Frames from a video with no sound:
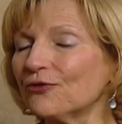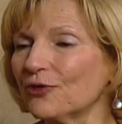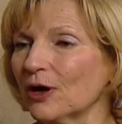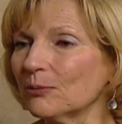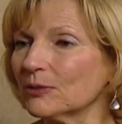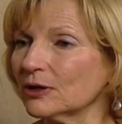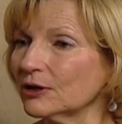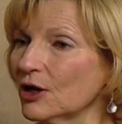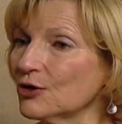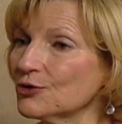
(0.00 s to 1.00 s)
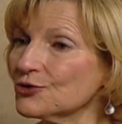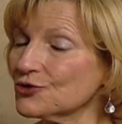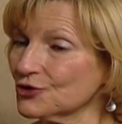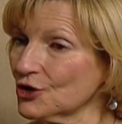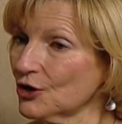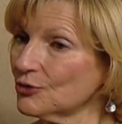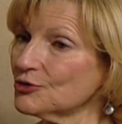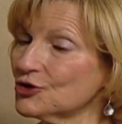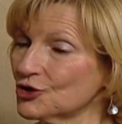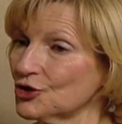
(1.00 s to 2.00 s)
from closed
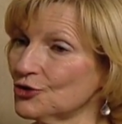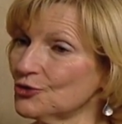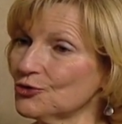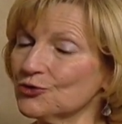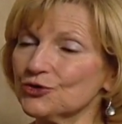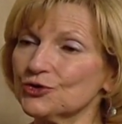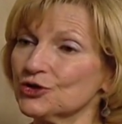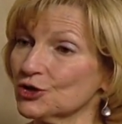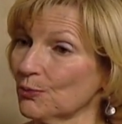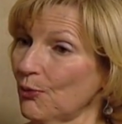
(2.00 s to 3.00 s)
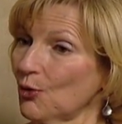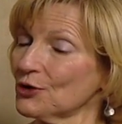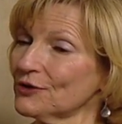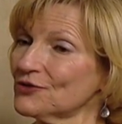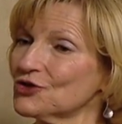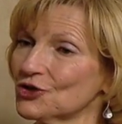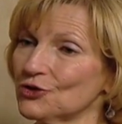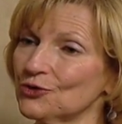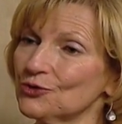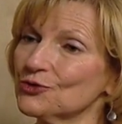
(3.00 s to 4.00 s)
toed shoes, supportive
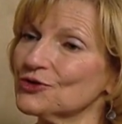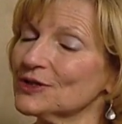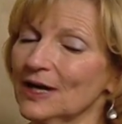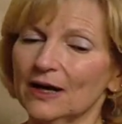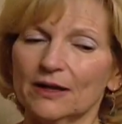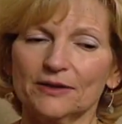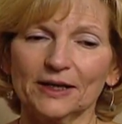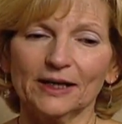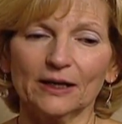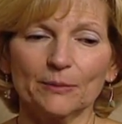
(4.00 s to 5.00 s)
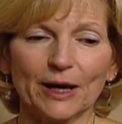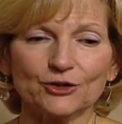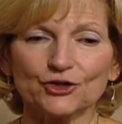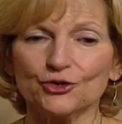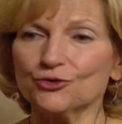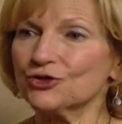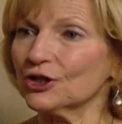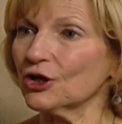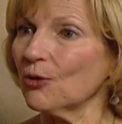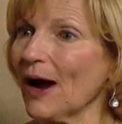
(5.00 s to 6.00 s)
shoes, thinking about shoes
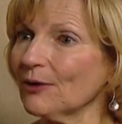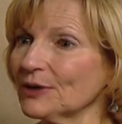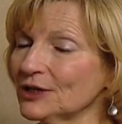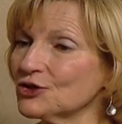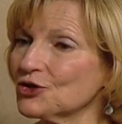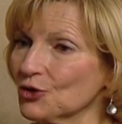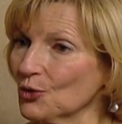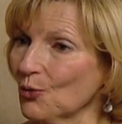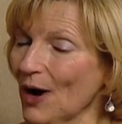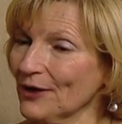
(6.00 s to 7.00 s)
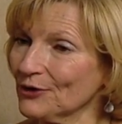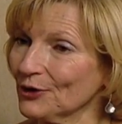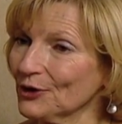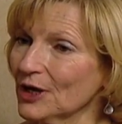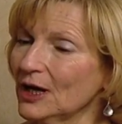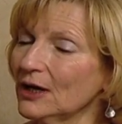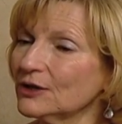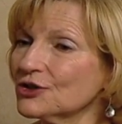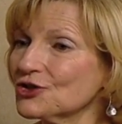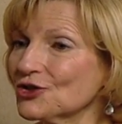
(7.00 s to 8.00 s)
that go out into the weather,
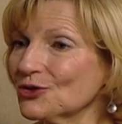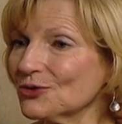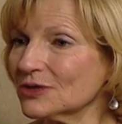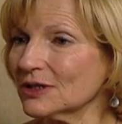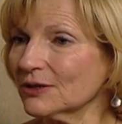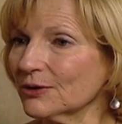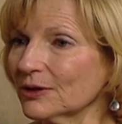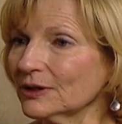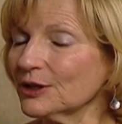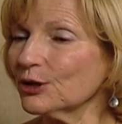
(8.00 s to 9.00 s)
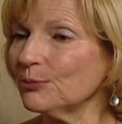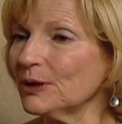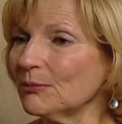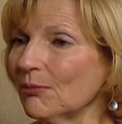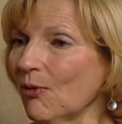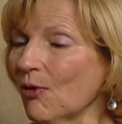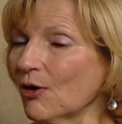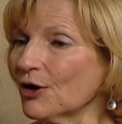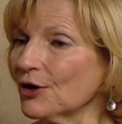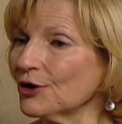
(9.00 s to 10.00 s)
to shoes that are a little bit
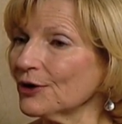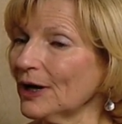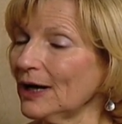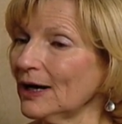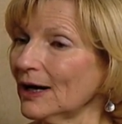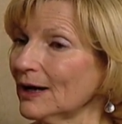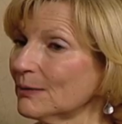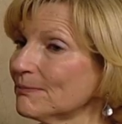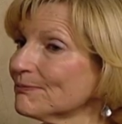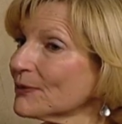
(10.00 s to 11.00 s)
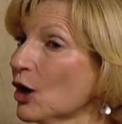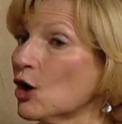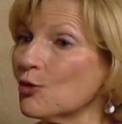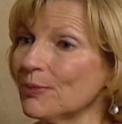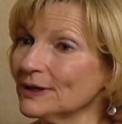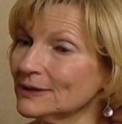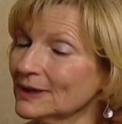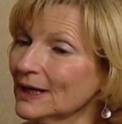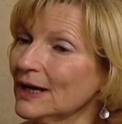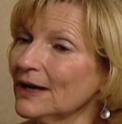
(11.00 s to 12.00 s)
more um, open.
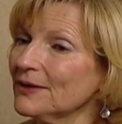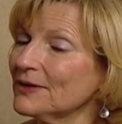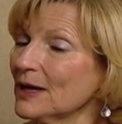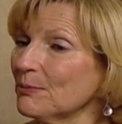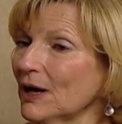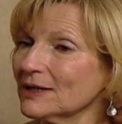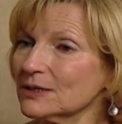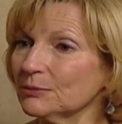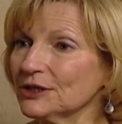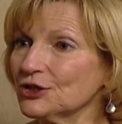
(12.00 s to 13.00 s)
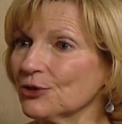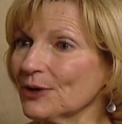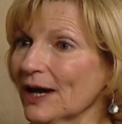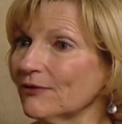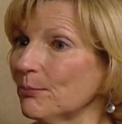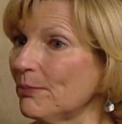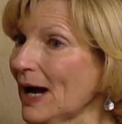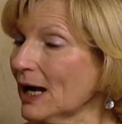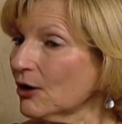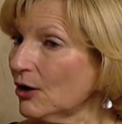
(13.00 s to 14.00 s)
They possibly don't have a
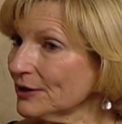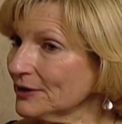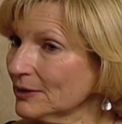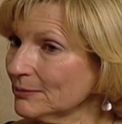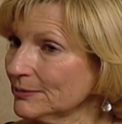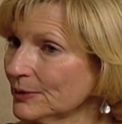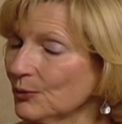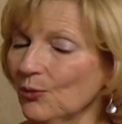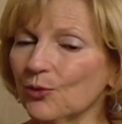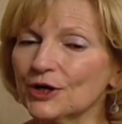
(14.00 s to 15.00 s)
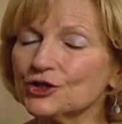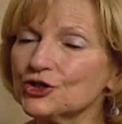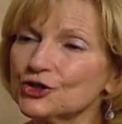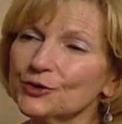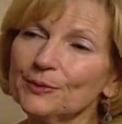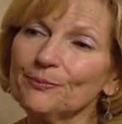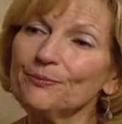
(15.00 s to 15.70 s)
back on them, which